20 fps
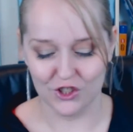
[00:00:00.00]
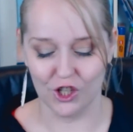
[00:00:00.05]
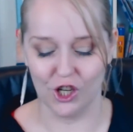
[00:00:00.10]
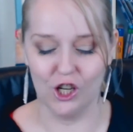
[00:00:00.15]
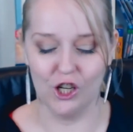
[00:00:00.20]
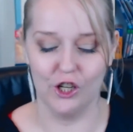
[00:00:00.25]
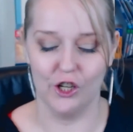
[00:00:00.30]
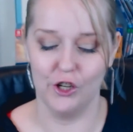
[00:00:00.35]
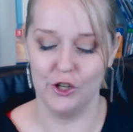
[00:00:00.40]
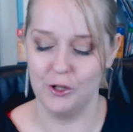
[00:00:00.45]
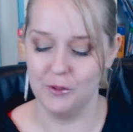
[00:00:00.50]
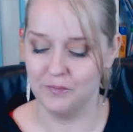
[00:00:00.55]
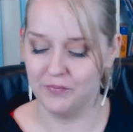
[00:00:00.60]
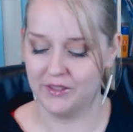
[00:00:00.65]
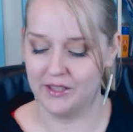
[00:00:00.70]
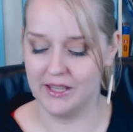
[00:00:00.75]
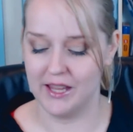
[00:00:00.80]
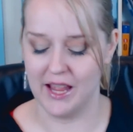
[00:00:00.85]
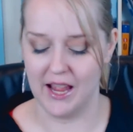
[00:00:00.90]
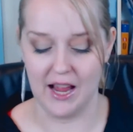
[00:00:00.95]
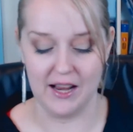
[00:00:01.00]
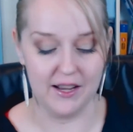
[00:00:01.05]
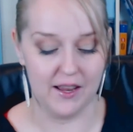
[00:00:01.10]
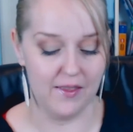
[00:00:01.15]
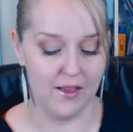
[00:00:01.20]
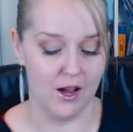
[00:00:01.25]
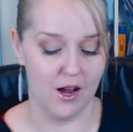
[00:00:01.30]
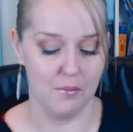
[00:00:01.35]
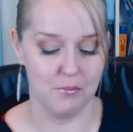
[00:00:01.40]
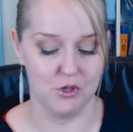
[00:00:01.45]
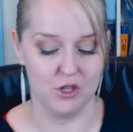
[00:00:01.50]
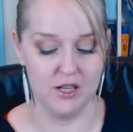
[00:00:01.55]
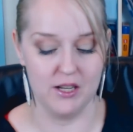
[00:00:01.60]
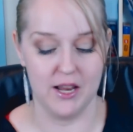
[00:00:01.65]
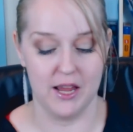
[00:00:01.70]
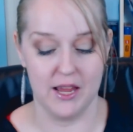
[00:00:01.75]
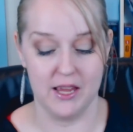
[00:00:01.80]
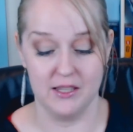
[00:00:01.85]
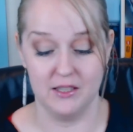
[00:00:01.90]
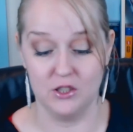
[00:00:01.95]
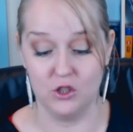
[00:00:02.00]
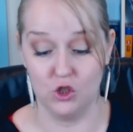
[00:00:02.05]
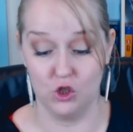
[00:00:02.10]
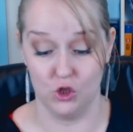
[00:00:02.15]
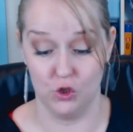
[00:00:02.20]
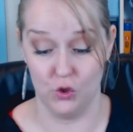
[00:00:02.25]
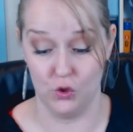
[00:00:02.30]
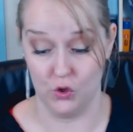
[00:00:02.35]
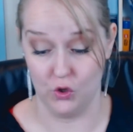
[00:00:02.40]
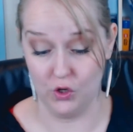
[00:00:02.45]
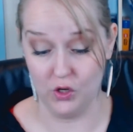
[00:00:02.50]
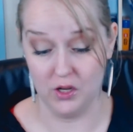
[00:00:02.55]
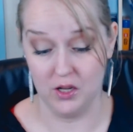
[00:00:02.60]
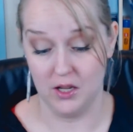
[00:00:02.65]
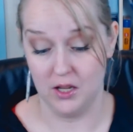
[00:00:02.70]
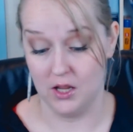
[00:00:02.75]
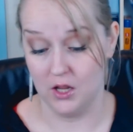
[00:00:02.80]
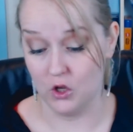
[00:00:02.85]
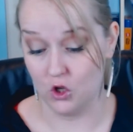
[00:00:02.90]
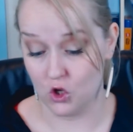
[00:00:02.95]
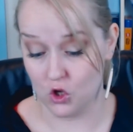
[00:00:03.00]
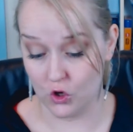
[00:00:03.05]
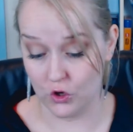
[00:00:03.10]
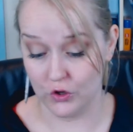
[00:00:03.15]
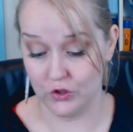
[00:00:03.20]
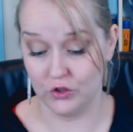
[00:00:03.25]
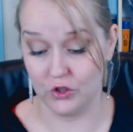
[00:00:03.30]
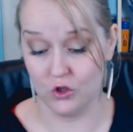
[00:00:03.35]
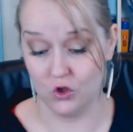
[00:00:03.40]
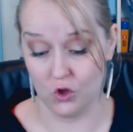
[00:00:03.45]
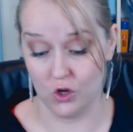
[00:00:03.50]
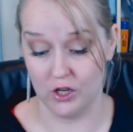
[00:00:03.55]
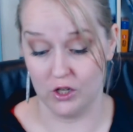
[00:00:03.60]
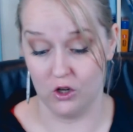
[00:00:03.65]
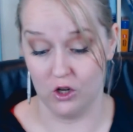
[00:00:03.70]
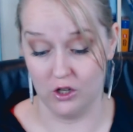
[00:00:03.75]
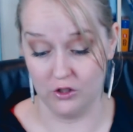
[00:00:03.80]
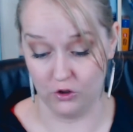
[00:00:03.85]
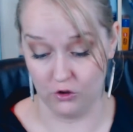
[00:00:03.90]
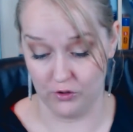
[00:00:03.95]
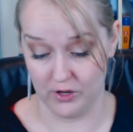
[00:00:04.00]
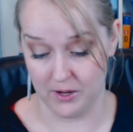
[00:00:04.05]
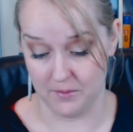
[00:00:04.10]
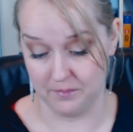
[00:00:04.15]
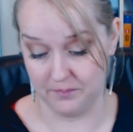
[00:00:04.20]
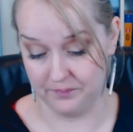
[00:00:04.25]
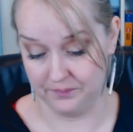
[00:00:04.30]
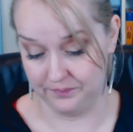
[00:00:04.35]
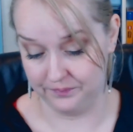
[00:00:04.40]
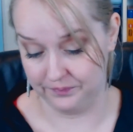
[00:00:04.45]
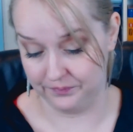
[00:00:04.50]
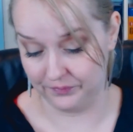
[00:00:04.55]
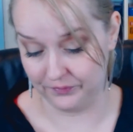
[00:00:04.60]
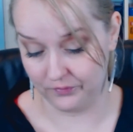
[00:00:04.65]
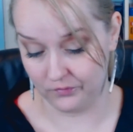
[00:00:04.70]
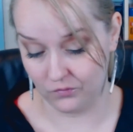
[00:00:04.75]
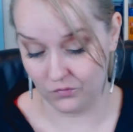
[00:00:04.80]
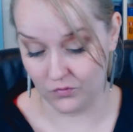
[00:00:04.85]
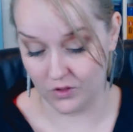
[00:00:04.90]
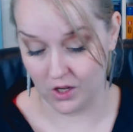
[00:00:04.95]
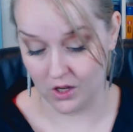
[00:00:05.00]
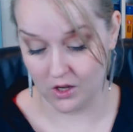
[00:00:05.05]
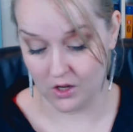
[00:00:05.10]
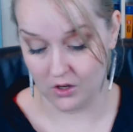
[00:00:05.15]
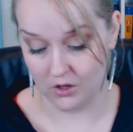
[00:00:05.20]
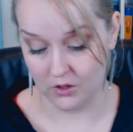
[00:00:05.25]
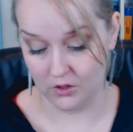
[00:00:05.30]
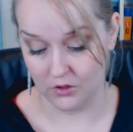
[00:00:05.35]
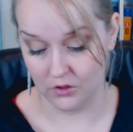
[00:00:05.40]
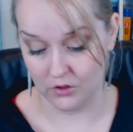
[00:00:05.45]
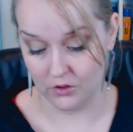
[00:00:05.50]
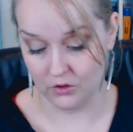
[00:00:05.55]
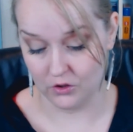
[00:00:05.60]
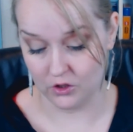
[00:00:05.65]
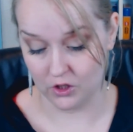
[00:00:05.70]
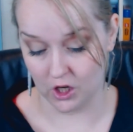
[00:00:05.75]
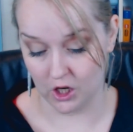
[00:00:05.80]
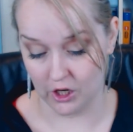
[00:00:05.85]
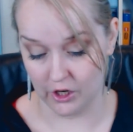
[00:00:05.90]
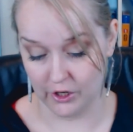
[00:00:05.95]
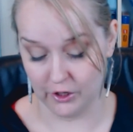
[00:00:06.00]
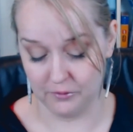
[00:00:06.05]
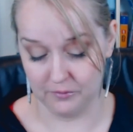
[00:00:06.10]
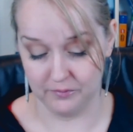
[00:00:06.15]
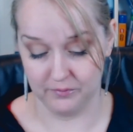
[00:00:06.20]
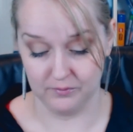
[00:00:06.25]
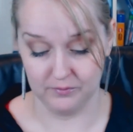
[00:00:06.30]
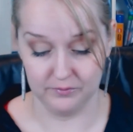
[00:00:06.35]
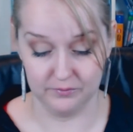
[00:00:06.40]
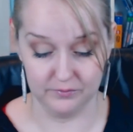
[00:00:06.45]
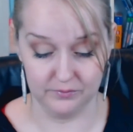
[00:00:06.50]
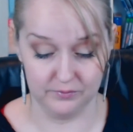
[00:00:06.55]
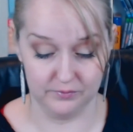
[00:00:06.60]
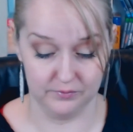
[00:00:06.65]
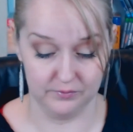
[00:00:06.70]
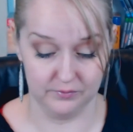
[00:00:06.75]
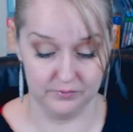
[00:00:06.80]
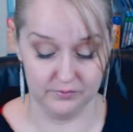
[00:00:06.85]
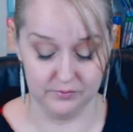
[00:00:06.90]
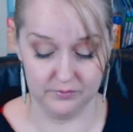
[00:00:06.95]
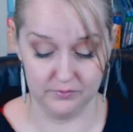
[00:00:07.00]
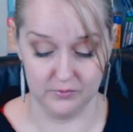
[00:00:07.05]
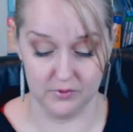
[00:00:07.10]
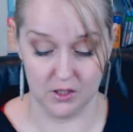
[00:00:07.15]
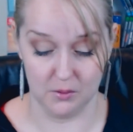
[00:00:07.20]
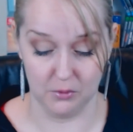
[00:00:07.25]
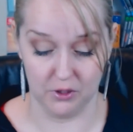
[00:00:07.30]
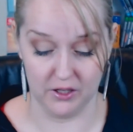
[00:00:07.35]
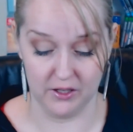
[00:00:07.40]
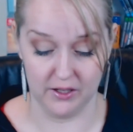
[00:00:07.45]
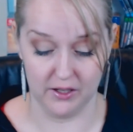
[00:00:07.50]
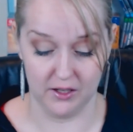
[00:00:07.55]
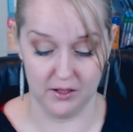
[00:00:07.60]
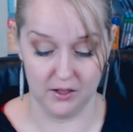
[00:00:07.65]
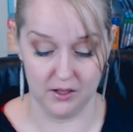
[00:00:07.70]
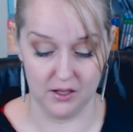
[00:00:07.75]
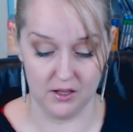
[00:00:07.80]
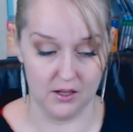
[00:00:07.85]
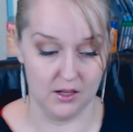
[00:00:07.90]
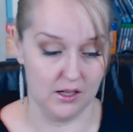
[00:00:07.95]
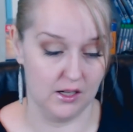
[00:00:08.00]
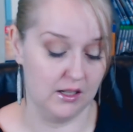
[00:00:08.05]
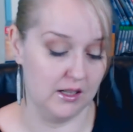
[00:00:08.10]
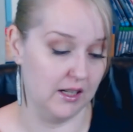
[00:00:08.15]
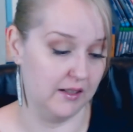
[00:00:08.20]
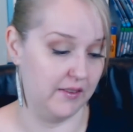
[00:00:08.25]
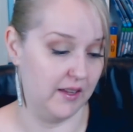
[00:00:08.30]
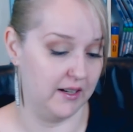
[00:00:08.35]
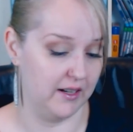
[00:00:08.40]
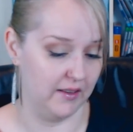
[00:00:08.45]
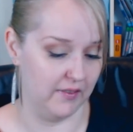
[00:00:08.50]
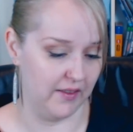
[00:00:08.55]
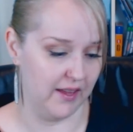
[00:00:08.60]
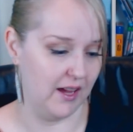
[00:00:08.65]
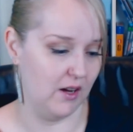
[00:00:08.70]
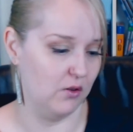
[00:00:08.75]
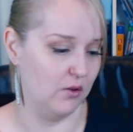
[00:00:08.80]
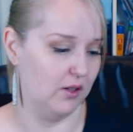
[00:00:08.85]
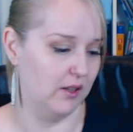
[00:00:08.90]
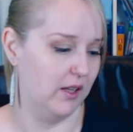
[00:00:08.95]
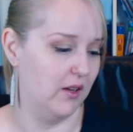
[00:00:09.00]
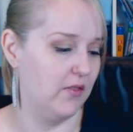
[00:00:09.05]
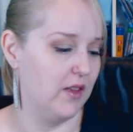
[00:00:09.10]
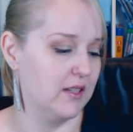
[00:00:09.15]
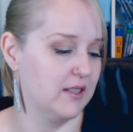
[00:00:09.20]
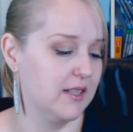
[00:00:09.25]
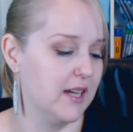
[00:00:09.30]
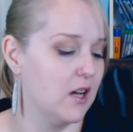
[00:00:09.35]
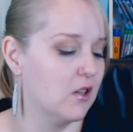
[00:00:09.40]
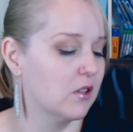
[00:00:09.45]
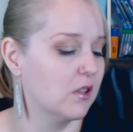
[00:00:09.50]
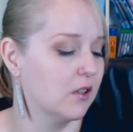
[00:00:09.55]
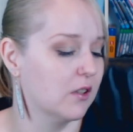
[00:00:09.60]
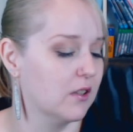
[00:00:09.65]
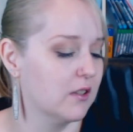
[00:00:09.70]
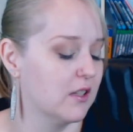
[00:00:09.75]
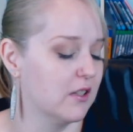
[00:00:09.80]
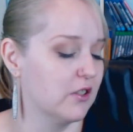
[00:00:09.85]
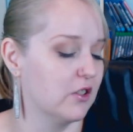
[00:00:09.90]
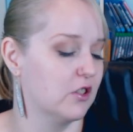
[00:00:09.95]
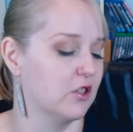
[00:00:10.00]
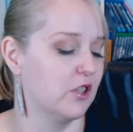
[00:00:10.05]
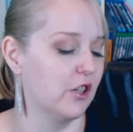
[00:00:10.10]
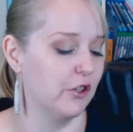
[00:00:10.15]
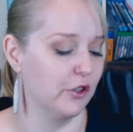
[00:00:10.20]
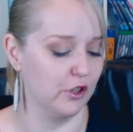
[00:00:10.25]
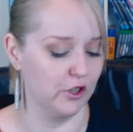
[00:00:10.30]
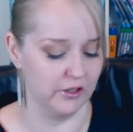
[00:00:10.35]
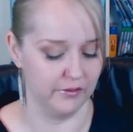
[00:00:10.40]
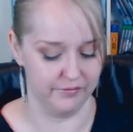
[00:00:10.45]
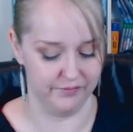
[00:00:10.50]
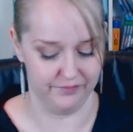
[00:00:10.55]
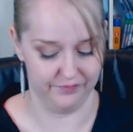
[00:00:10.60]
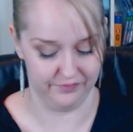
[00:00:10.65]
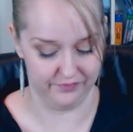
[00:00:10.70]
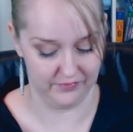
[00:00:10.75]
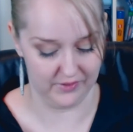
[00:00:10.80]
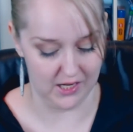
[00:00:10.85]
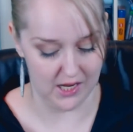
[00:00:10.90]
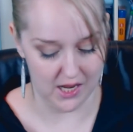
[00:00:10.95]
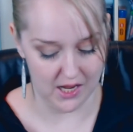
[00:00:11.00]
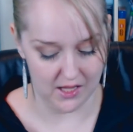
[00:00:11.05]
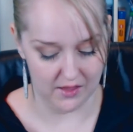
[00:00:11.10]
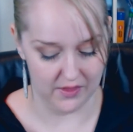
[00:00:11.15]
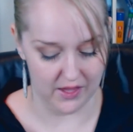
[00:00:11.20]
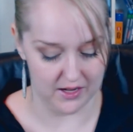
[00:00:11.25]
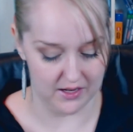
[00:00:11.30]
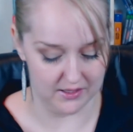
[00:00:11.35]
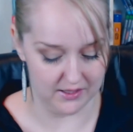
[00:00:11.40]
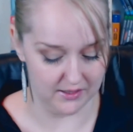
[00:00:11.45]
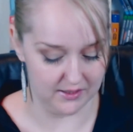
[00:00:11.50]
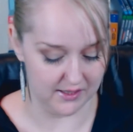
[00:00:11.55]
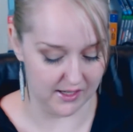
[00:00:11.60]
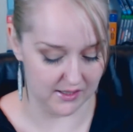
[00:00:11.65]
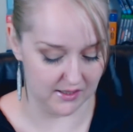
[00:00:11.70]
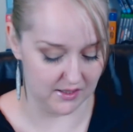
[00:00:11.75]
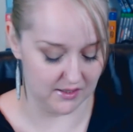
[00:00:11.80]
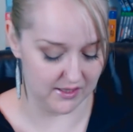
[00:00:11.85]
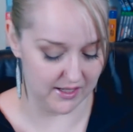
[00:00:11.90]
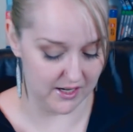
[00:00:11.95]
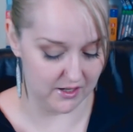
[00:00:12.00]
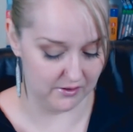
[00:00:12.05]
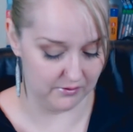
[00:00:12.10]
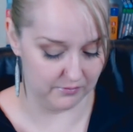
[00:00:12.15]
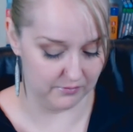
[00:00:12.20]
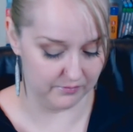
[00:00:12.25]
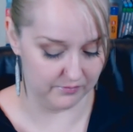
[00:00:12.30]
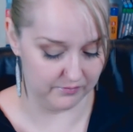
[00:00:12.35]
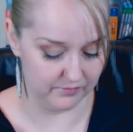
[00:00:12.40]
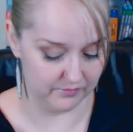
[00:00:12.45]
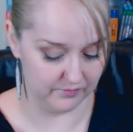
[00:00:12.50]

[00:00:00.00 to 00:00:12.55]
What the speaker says: So yeah, another option is to use the Joy-Con grip. So I'm gonna click that in there. Oh, I love that sound. It's so good. That is a sexy sound.